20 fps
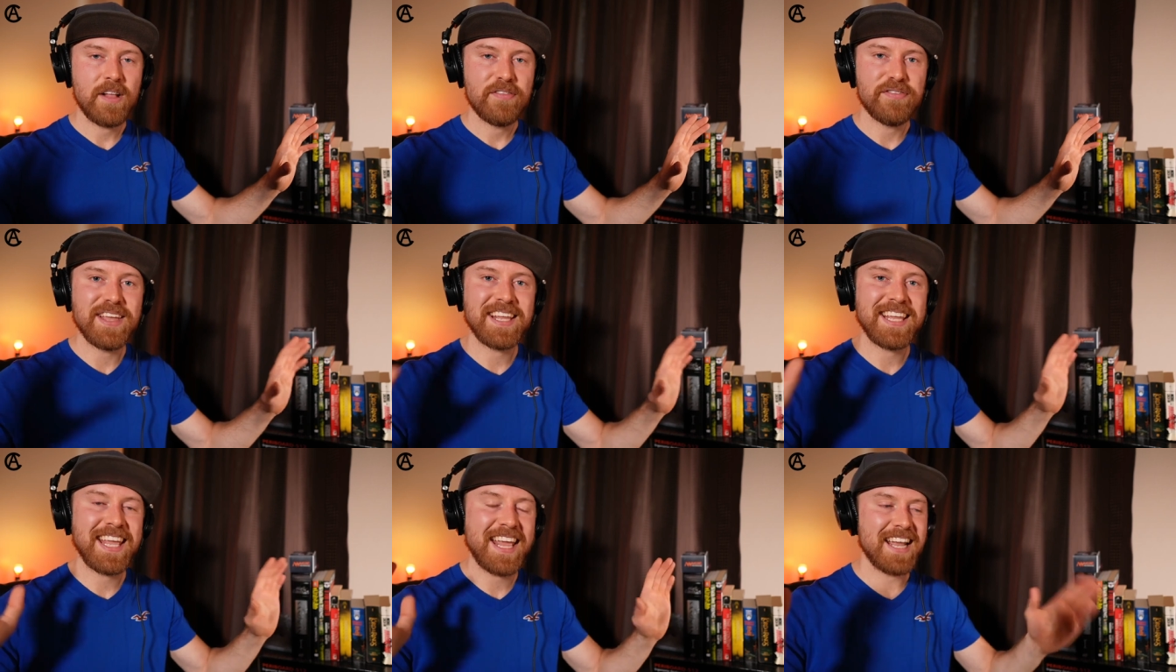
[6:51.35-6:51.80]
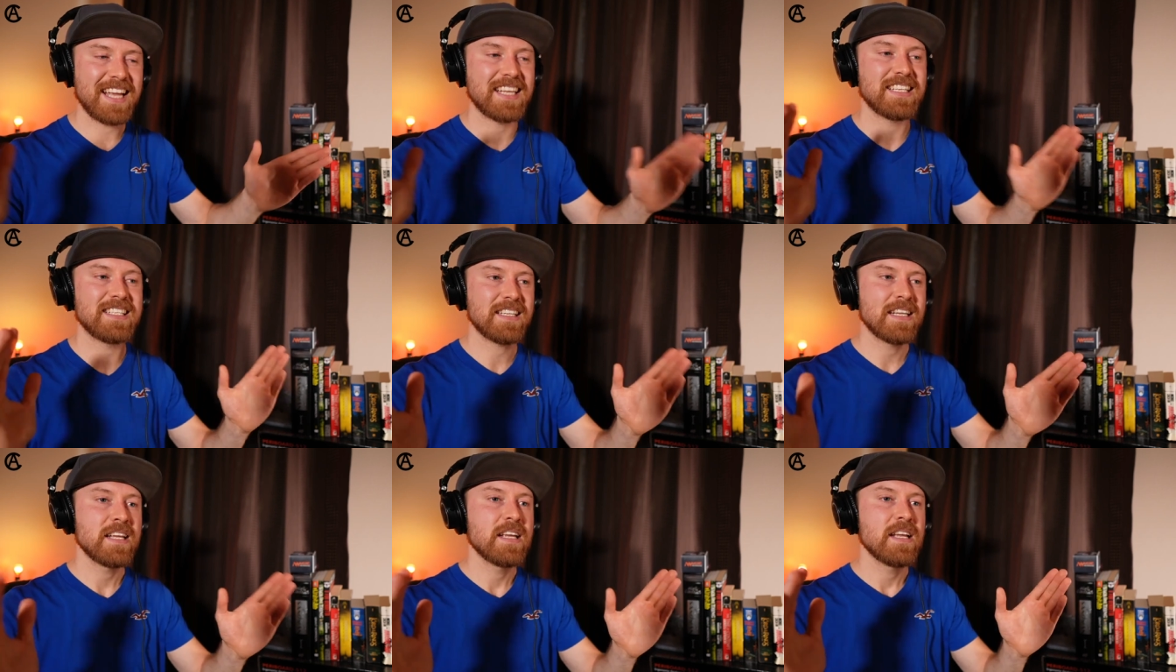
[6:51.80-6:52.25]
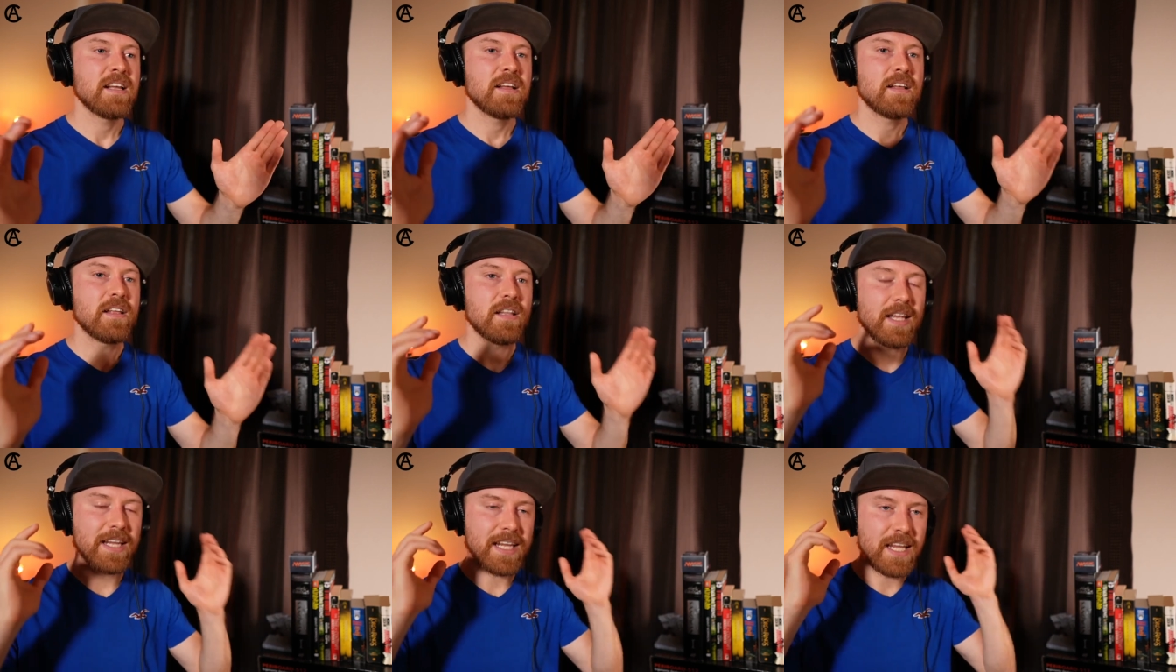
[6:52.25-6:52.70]
They can't,
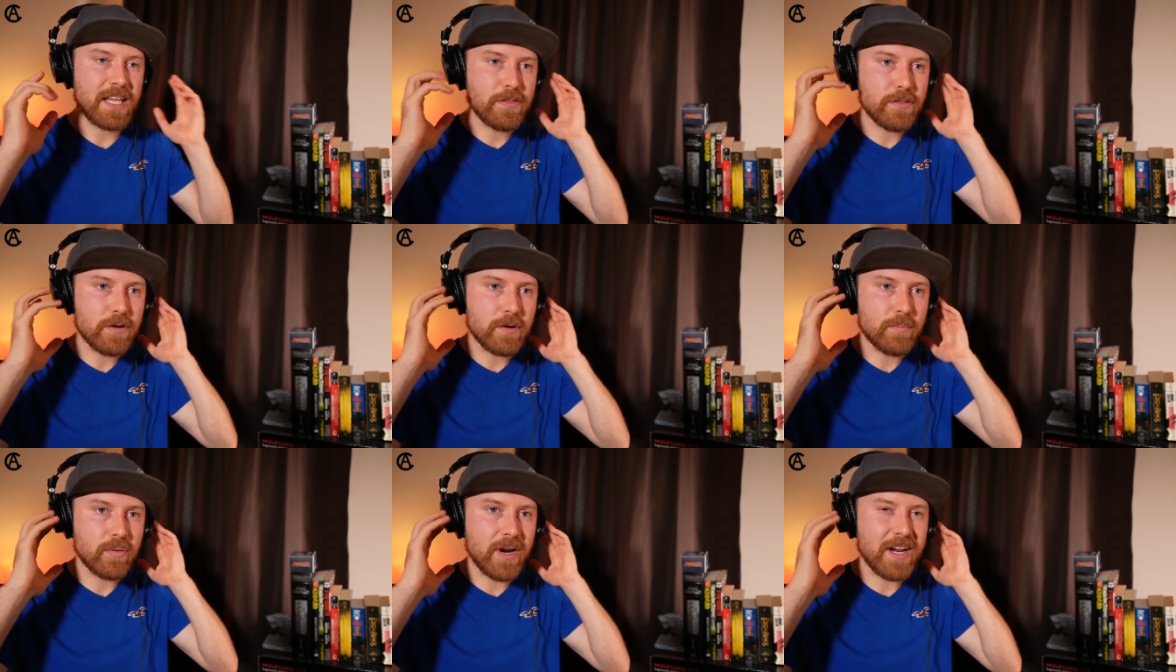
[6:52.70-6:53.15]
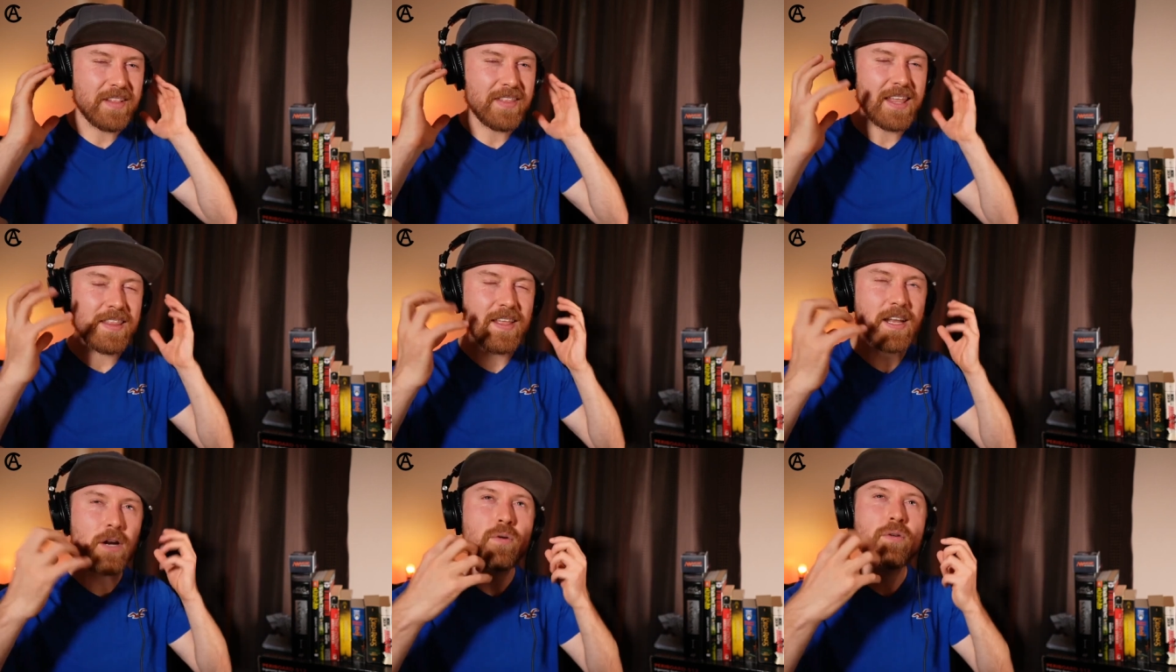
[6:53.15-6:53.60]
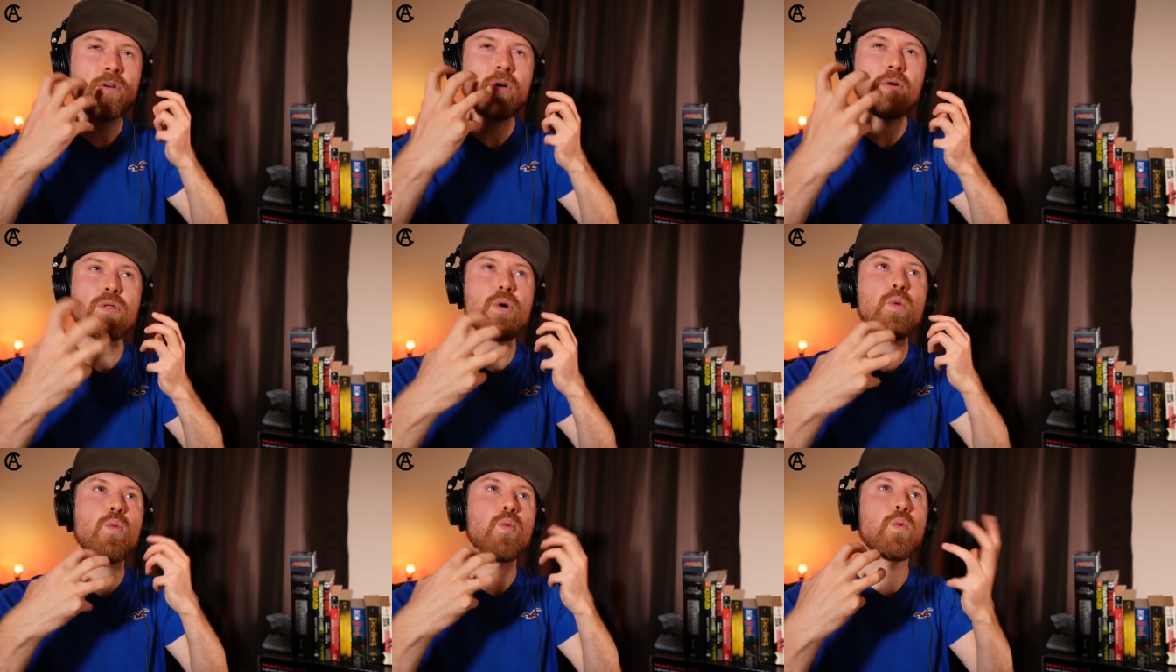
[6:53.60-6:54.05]
like in their brain, they don't
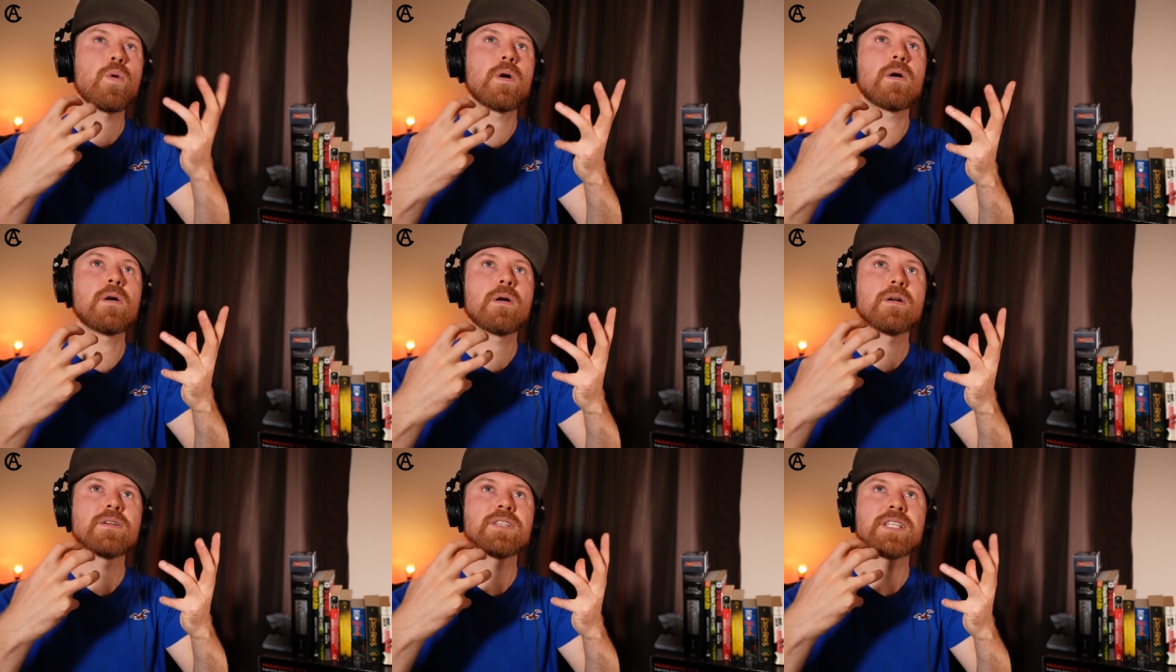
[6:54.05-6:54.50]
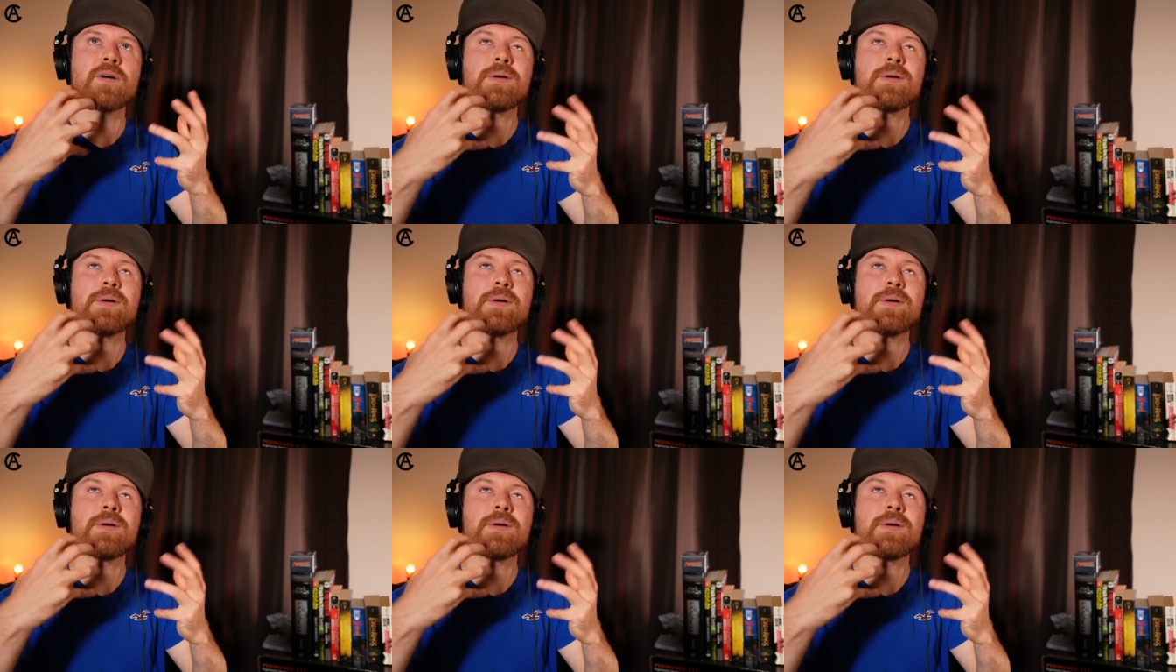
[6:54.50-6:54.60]
know the words,